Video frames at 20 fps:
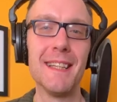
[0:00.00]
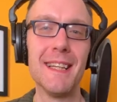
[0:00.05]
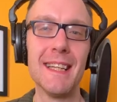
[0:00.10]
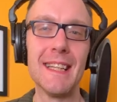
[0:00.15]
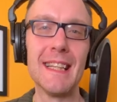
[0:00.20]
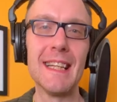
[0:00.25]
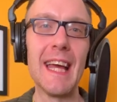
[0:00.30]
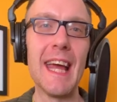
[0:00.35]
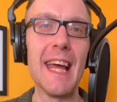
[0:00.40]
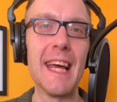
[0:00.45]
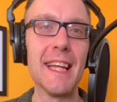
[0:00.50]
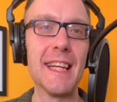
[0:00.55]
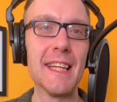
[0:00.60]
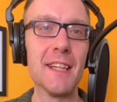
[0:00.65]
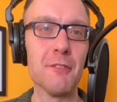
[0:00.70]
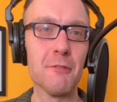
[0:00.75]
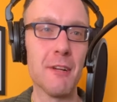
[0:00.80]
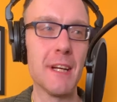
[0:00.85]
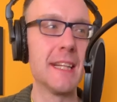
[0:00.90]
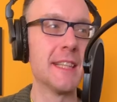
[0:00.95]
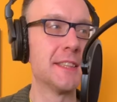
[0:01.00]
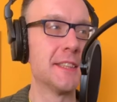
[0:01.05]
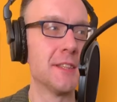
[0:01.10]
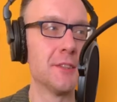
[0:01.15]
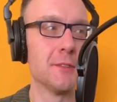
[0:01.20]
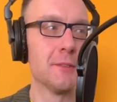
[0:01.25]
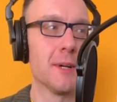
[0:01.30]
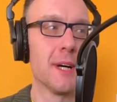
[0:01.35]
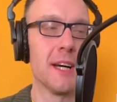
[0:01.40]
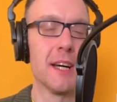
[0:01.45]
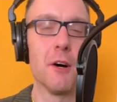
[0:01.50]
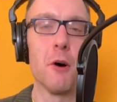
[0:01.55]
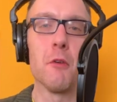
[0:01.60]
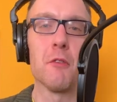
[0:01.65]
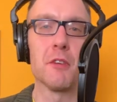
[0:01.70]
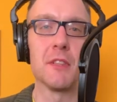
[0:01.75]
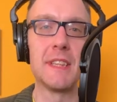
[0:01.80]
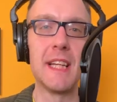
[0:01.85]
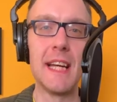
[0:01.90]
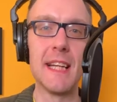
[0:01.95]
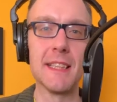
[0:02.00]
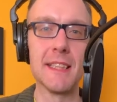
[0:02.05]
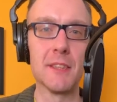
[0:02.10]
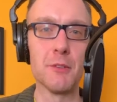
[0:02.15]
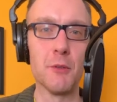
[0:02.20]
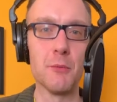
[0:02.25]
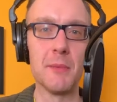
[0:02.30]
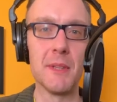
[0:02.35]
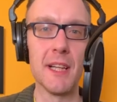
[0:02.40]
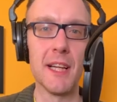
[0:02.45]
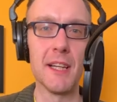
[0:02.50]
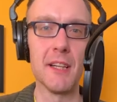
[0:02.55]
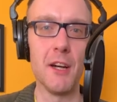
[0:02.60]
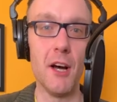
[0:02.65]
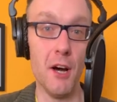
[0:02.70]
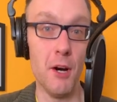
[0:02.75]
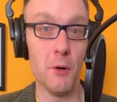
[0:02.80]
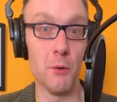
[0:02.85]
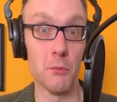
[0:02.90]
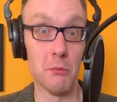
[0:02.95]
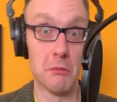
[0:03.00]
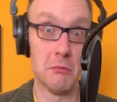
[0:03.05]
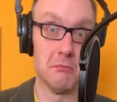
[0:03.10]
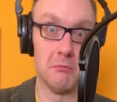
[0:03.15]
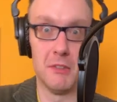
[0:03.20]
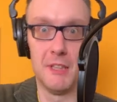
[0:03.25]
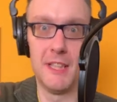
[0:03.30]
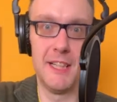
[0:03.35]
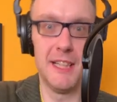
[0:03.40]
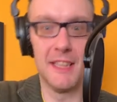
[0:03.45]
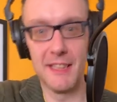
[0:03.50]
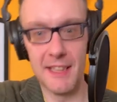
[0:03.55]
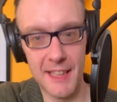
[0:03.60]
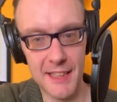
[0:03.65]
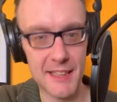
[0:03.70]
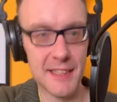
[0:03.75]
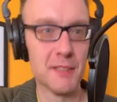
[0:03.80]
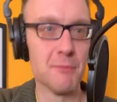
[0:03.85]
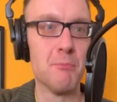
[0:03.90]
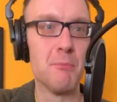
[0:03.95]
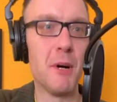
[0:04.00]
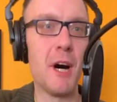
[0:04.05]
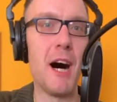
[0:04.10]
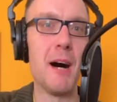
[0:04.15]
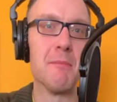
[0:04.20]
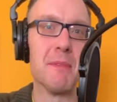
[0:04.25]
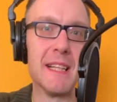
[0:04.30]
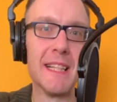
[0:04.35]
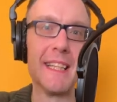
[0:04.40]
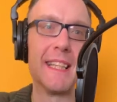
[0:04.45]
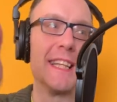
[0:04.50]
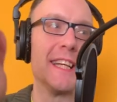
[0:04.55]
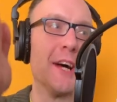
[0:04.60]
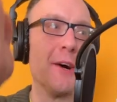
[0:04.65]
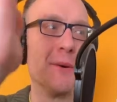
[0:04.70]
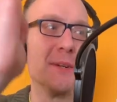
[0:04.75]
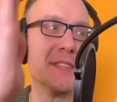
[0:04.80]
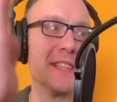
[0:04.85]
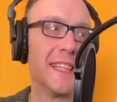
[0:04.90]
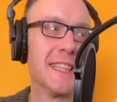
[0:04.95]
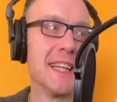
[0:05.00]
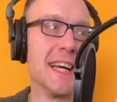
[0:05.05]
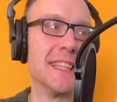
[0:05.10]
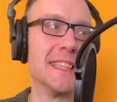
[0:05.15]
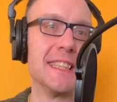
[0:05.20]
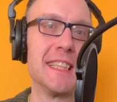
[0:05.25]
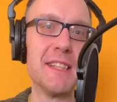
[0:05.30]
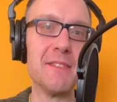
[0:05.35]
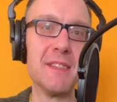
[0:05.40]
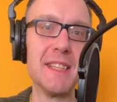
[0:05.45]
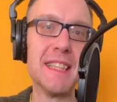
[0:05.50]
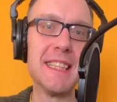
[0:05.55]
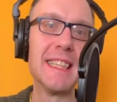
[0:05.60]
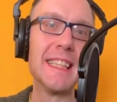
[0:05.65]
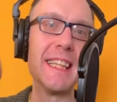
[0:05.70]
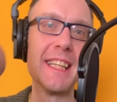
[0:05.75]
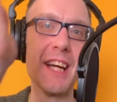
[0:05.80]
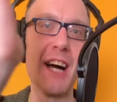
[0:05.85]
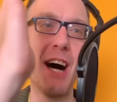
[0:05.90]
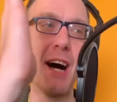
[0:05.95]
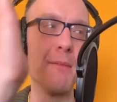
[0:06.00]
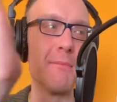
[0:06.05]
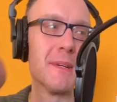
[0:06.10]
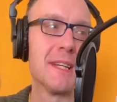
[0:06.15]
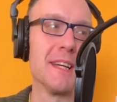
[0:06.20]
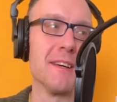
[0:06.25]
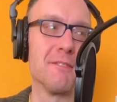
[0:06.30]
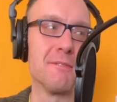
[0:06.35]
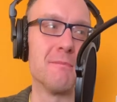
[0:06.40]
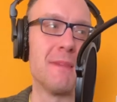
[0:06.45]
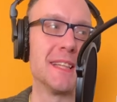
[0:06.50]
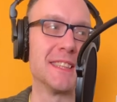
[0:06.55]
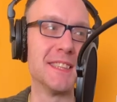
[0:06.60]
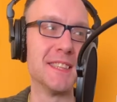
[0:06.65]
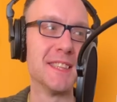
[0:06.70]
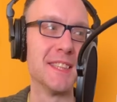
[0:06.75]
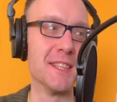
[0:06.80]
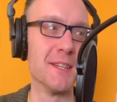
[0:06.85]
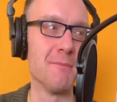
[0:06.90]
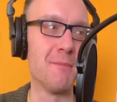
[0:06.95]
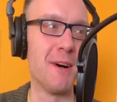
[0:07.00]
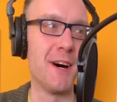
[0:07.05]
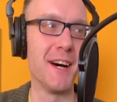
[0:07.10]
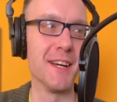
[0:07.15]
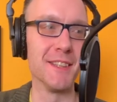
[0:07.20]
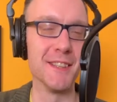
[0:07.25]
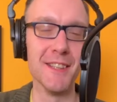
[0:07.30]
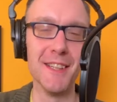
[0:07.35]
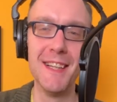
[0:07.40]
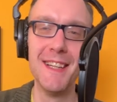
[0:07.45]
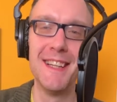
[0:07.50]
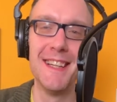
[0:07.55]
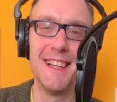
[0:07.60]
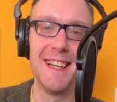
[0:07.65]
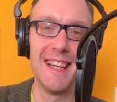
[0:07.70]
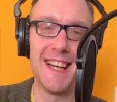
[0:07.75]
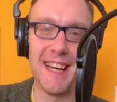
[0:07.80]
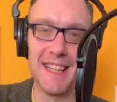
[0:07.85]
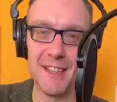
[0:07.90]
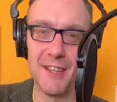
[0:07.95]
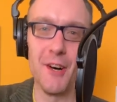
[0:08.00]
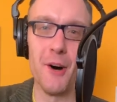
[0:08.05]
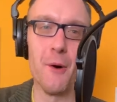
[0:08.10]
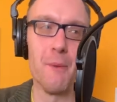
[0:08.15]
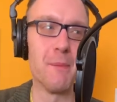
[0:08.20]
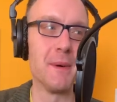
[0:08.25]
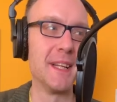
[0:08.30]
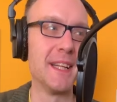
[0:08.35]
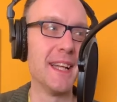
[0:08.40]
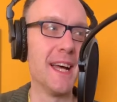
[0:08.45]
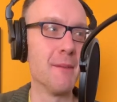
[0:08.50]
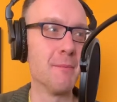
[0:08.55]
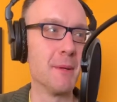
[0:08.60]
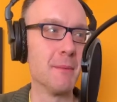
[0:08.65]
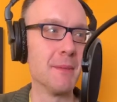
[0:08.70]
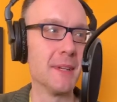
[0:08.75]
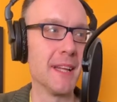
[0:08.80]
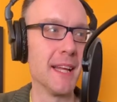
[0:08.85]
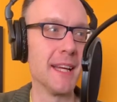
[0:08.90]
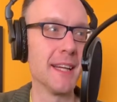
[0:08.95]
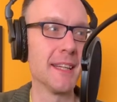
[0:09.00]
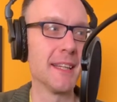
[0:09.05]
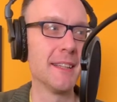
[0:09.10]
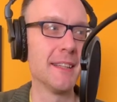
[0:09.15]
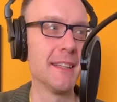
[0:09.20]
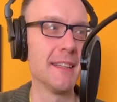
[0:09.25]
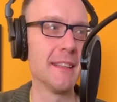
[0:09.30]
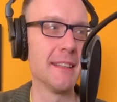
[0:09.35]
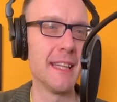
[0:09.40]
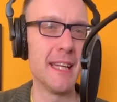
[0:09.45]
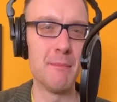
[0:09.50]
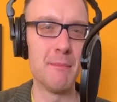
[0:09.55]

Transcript: The alien race who uh, overtakes us will be like, oh. Like just bobbing in the ocean, a D V D copy of Message in a Bottle. And they'll open it up and be like, they